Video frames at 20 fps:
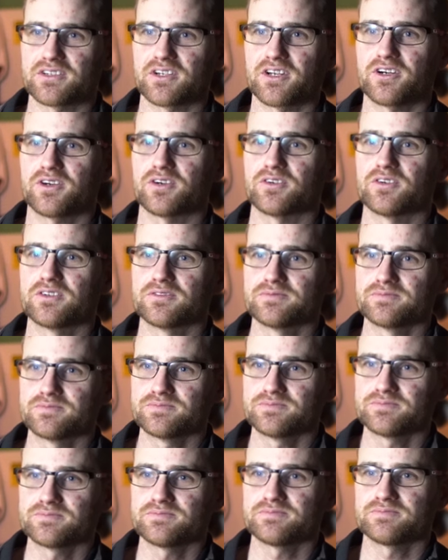and go.
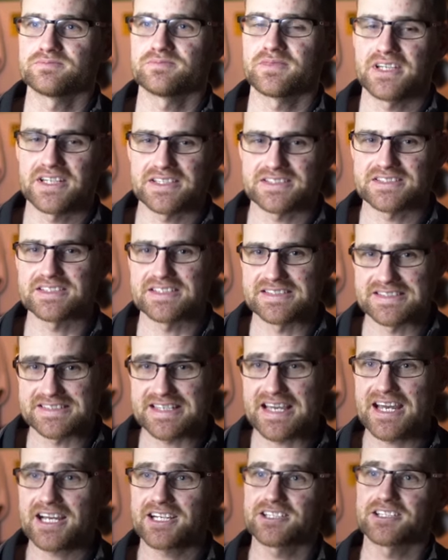And that's
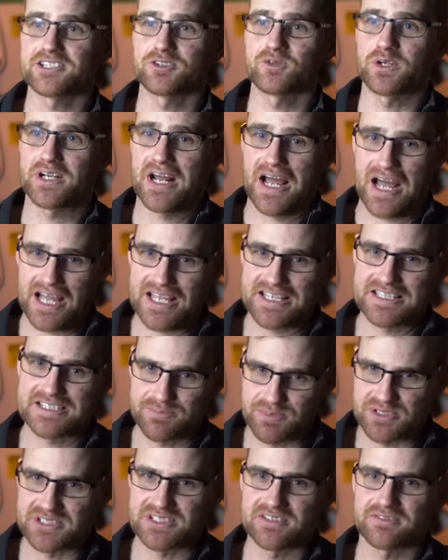exactly what I
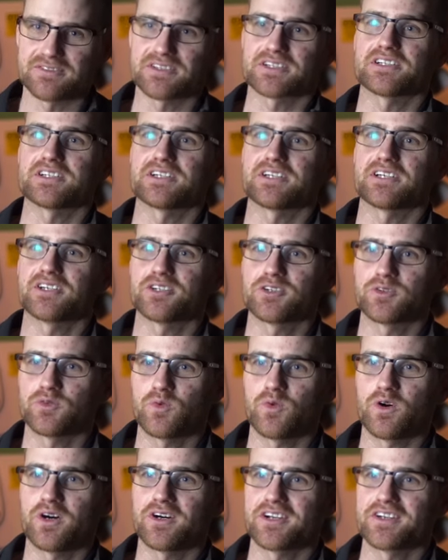specifically
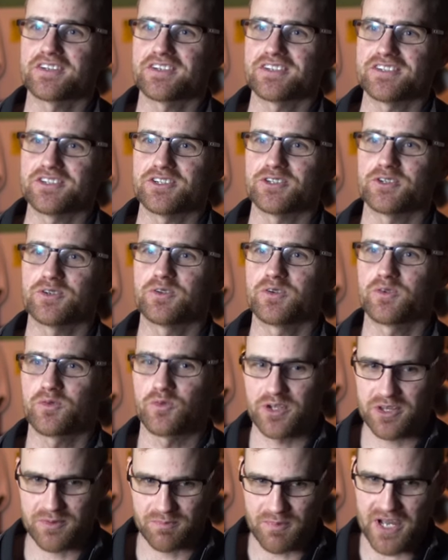wanted to do
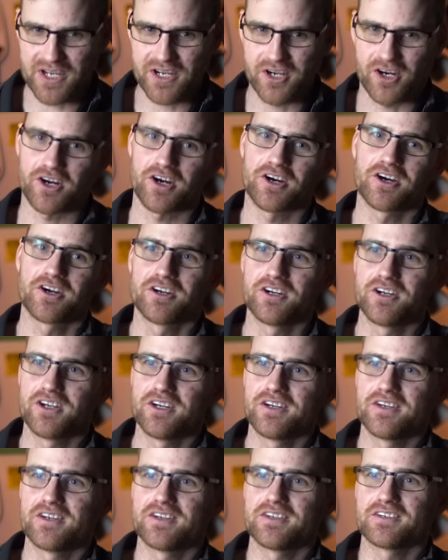with my car.
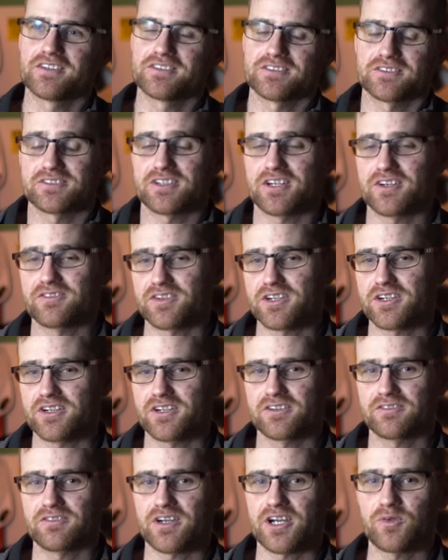And so I figured
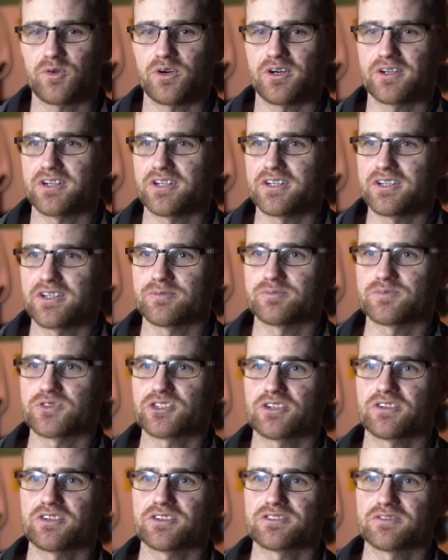if I wanted it, I'm
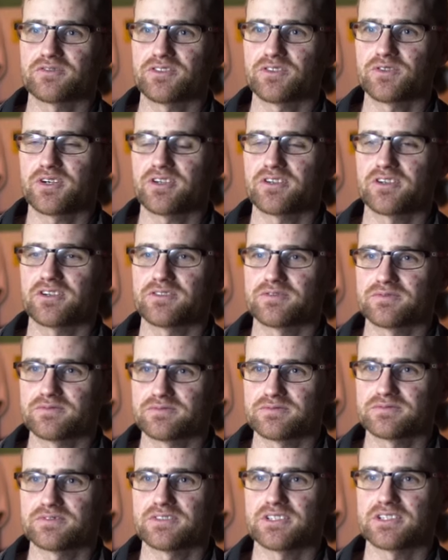sure there's a few other.
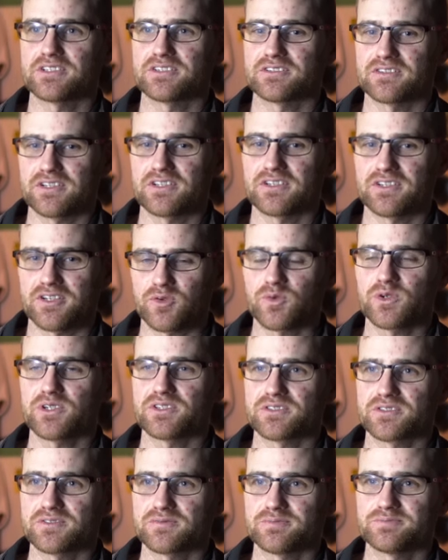And there
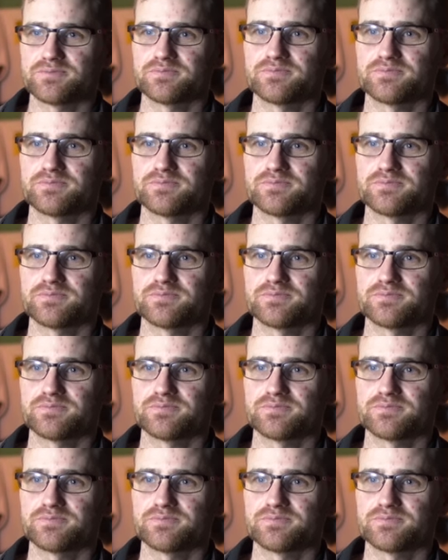was.